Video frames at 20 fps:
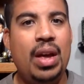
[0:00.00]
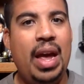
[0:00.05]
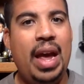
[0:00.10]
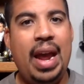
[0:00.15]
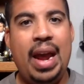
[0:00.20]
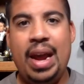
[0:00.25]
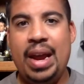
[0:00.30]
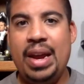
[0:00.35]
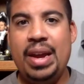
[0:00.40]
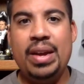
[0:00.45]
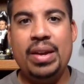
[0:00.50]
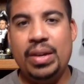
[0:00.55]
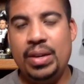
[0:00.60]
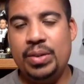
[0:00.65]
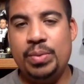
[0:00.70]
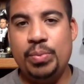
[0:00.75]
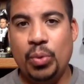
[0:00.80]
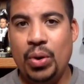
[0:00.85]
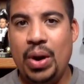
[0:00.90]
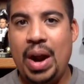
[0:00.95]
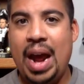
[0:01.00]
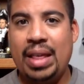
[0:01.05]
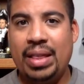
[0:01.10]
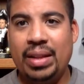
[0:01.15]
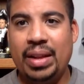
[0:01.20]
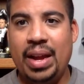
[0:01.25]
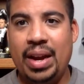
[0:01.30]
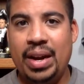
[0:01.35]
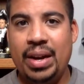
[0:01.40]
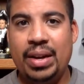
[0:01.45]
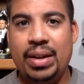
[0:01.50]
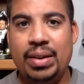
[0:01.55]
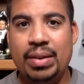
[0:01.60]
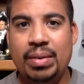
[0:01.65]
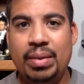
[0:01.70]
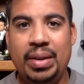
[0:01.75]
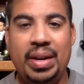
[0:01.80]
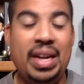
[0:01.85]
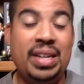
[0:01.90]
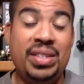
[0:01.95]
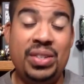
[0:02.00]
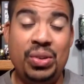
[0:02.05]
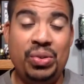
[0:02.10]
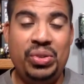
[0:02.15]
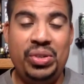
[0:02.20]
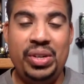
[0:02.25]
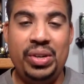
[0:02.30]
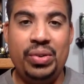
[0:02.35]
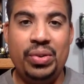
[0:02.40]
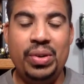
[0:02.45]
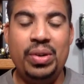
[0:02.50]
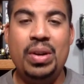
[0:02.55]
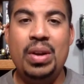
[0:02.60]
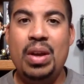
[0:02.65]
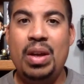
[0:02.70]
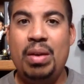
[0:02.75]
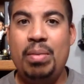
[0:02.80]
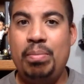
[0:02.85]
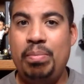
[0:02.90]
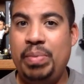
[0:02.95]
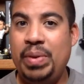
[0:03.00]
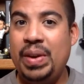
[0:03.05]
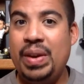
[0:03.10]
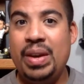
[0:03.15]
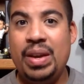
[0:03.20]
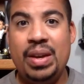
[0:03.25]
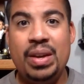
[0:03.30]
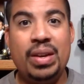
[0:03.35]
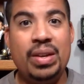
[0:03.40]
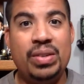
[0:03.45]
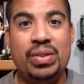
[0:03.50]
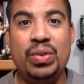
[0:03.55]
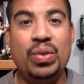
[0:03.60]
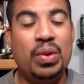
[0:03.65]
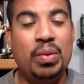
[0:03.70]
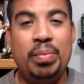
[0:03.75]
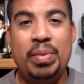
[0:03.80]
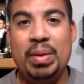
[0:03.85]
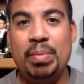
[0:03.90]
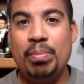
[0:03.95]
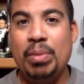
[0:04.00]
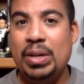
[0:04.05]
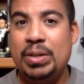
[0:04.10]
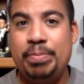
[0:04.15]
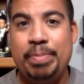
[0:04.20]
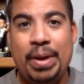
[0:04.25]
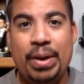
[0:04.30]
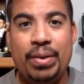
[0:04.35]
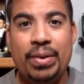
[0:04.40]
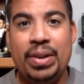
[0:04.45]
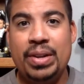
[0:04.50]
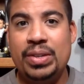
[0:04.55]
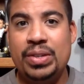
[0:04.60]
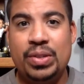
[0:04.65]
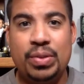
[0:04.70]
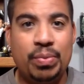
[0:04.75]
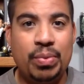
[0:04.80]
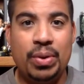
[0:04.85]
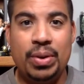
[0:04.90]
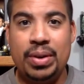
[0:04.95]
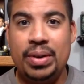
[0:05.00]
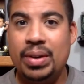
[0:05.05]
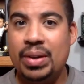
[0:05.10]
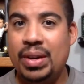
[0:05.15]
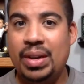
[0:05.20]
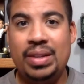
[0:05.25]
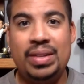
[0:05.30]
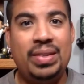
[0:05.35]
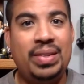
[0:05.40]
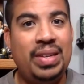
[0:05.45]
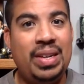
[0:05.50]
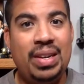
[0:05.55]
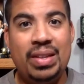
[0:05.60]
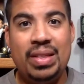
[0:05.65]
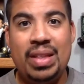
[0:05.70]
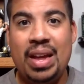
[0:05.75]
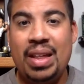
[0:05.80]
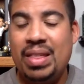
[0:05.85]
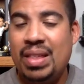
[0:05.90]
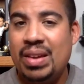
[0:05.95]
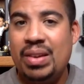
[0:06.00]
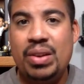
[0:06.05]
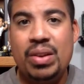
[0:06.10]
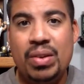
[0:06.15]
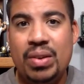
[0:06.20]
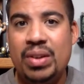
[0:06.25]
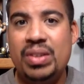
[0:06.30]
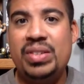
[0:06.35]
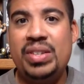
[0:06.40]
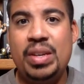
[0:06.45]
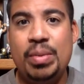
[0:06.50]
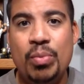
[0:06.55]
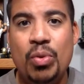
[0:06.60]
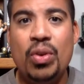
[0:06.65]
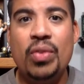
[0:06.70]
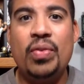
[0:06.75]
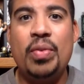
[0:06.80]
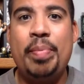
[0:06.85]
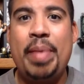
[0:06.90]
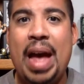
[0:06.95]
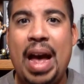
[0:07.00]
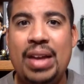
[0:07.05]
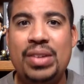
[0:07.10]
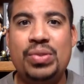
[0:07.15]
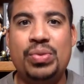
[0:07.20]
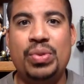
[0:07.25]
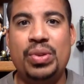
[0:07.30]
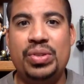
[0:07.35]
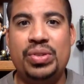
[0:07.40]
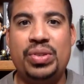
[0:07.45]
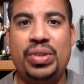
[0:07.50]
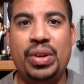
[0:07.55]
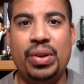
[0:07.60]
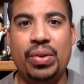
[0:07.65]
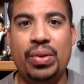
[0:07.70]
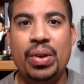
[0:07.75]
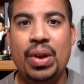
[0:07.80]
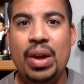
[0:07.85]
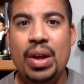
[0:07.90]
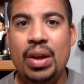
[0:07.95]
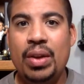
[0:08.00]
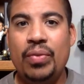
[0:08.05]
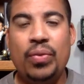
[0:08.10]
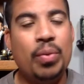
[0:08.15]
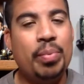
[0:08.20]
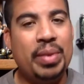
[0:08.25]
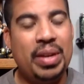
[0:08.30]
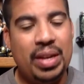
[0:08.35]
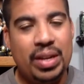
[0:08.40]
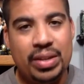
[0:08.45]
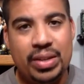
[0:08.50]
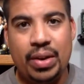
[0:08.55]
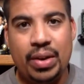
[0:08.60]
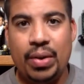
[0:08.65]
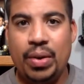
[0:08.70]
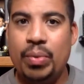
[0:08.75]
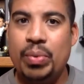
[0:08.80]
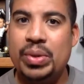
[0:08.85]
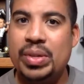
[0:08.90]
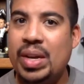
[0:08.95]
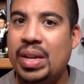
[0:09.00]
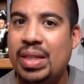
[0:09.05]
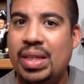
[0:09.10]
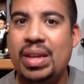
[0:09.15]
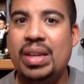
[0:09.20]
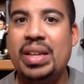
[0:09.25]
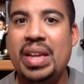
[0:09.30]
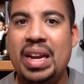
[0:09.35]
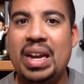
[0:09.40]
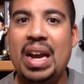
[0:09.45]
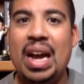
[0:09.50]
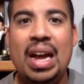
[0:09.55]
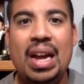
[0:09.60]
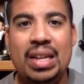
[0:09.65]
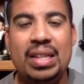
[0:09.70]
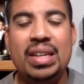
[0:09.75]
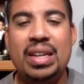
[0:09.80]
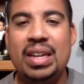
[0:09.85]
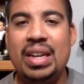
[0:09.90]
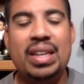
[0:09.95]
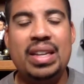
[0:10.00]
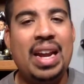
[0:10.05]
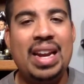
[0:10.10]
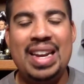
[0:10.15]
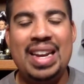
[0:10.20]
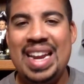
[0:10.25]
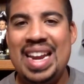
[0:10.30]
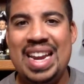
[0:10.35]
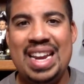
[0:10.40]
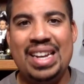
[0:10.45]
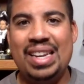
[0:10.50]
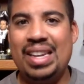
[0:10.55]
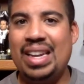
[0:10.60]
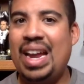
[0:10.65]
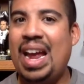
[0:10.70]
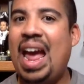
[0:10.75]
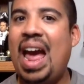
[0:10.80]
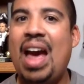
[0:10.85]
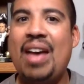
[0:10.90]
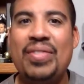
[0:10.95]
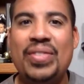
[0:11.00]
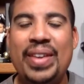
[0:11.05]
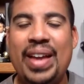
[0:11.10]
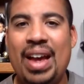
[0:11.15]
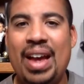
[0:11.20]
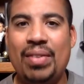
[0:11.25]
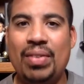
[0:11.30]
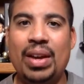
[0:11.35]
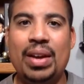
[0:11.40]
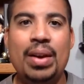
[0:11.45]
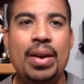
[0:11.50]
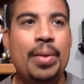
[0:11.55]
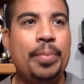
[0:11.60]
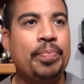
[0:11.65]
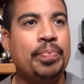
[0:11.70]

A, is more athletic, and that's no secret. B, is going to be much better against the run. And C, I think you're going to see more of a pass rush here from the interior, which I think they got, they need. They have to have that.